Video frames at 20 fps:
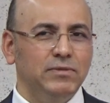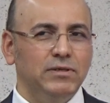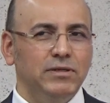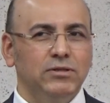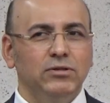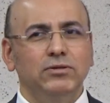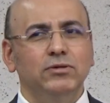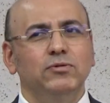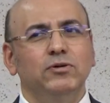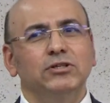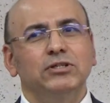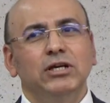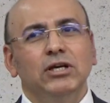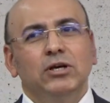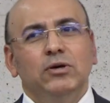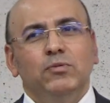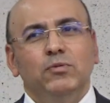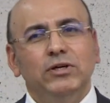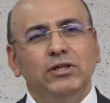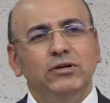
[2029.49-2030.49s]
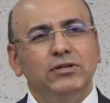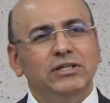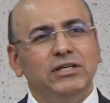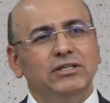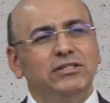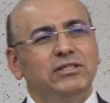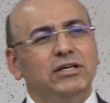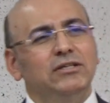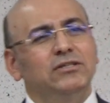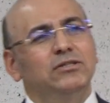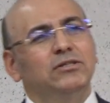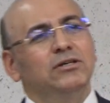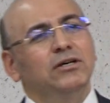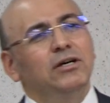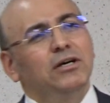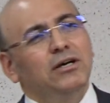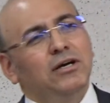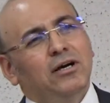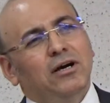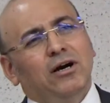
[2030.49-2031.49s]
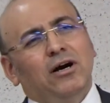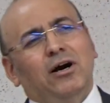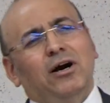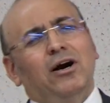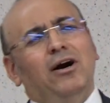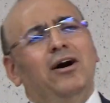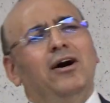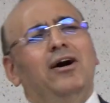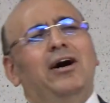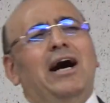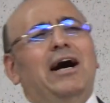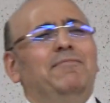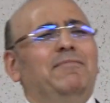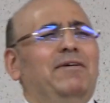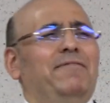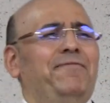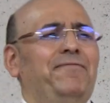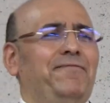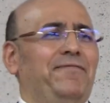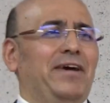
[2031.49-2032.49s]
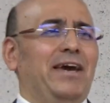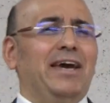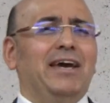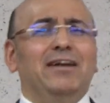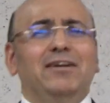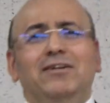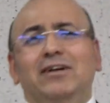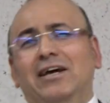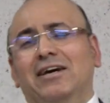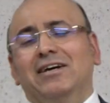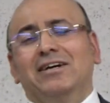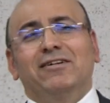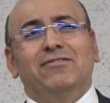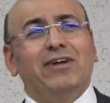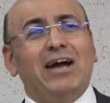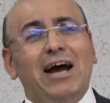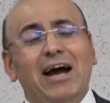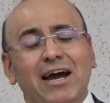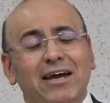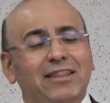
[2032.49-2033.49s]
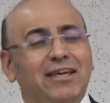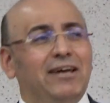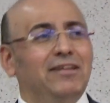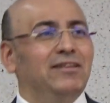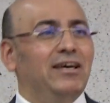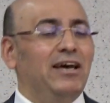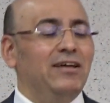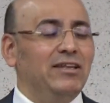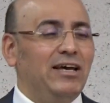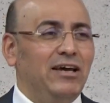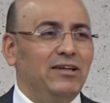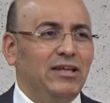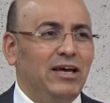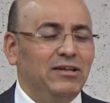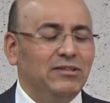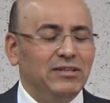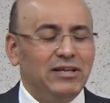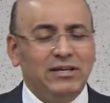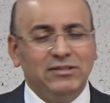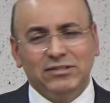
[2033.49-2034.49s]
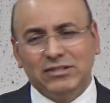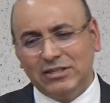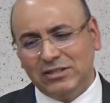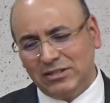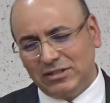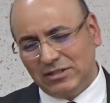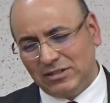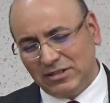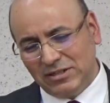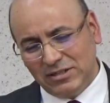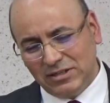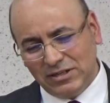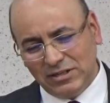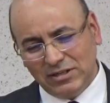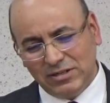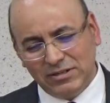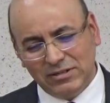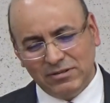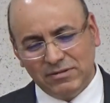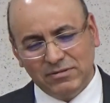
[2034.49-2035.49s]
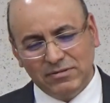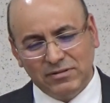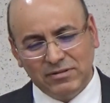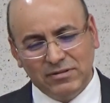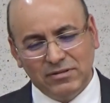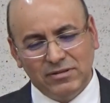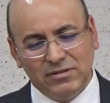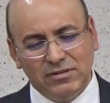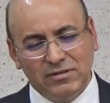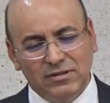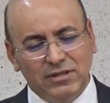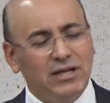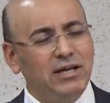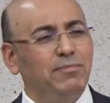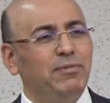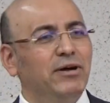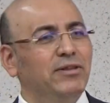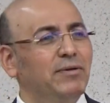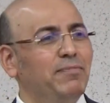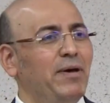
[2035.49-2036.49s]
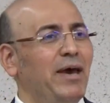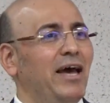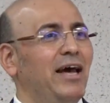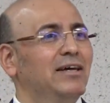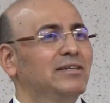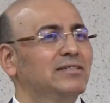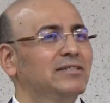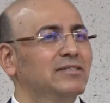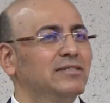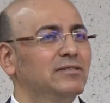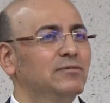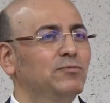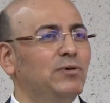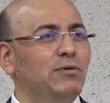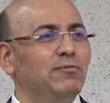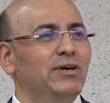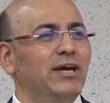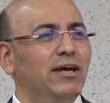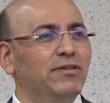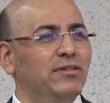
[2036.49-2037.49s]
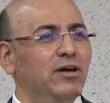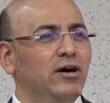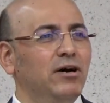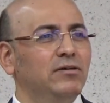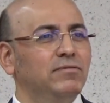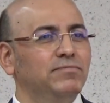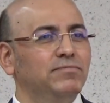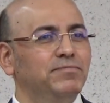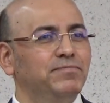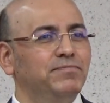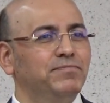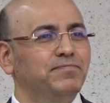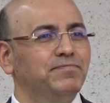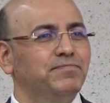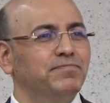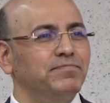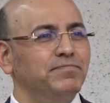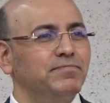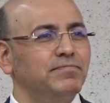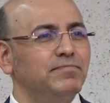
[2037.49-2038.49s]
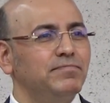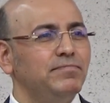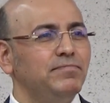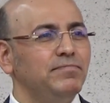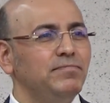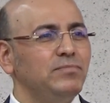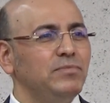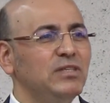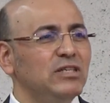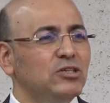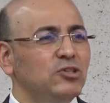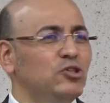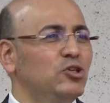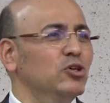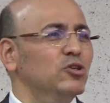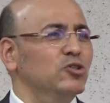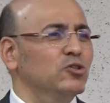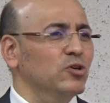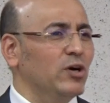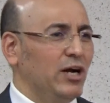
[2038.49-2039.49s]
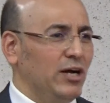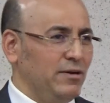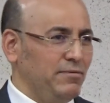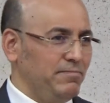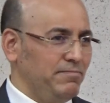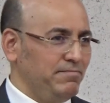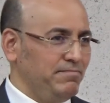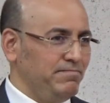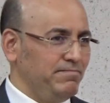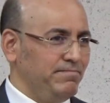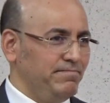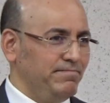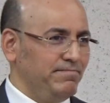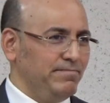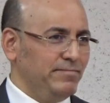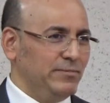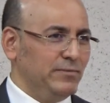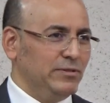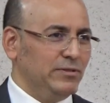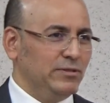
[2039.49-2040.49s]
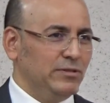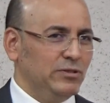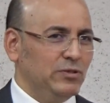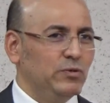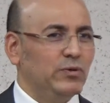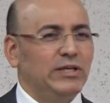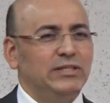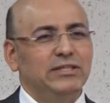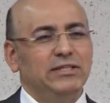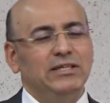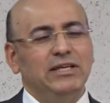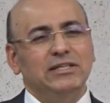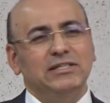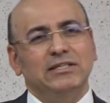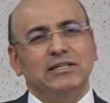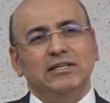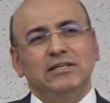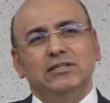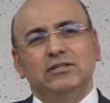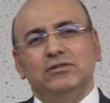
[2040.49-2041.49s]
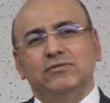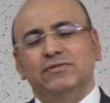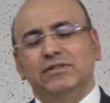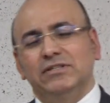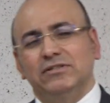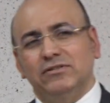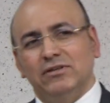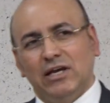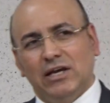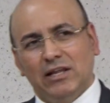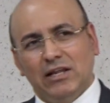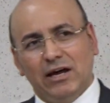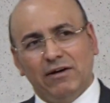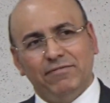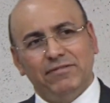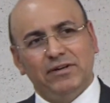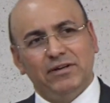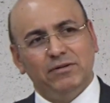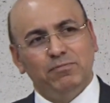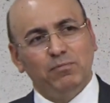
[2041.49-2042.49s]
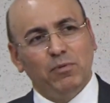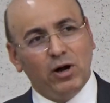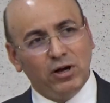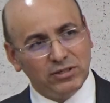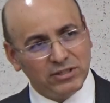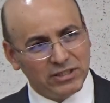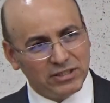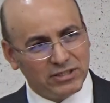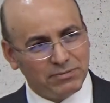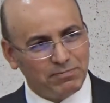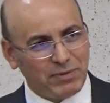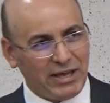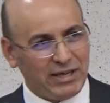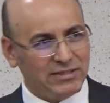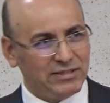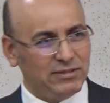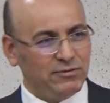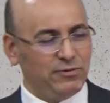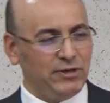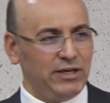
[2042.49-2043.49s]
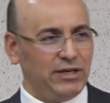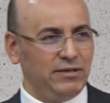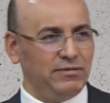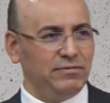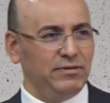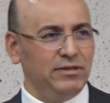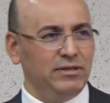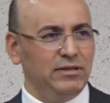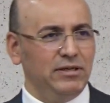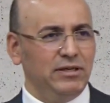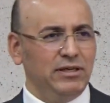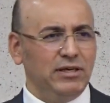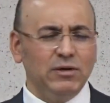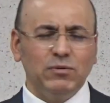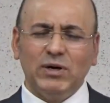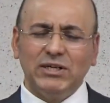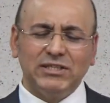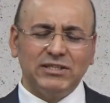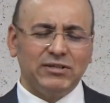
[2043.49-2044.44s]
In other words, we don't need just to, oh, I'm a failure and cried and, and, and, and just think about the past, what we had done. Joshua, who was the next leader of Israel after Moses passed away. He was